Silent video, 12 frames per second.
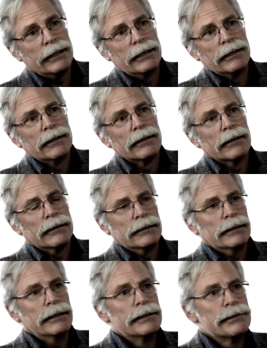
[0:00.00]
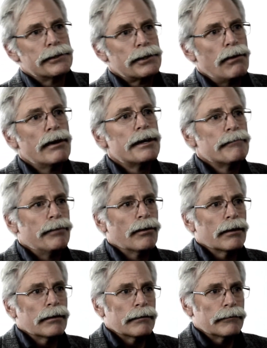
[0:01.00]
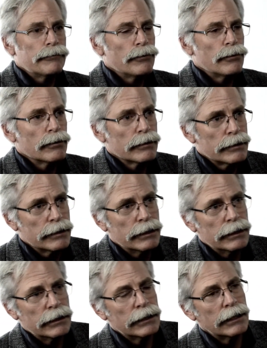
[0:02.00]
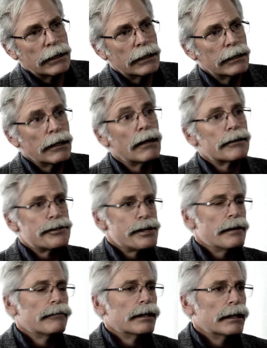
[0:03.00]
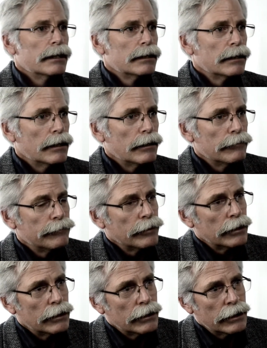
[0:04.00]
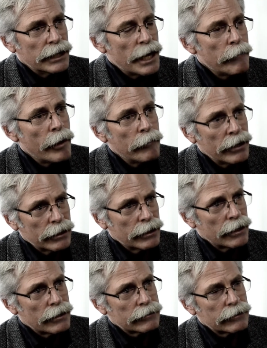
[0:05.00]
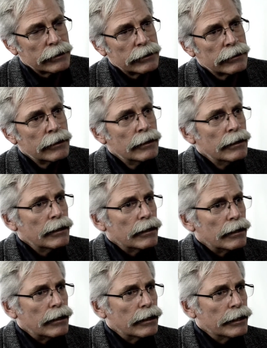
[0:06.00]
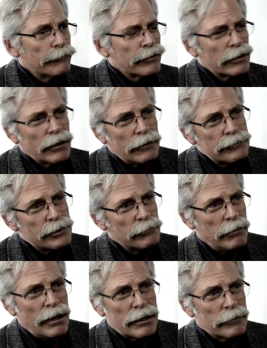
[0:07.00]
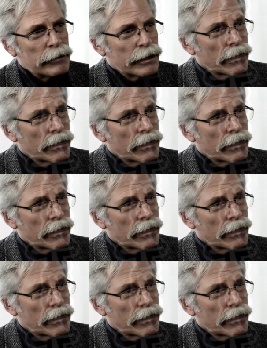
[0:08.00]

gear is quite important for the uh, longevity of uh, an MMA athlete. Uh, if the gloves are bottoming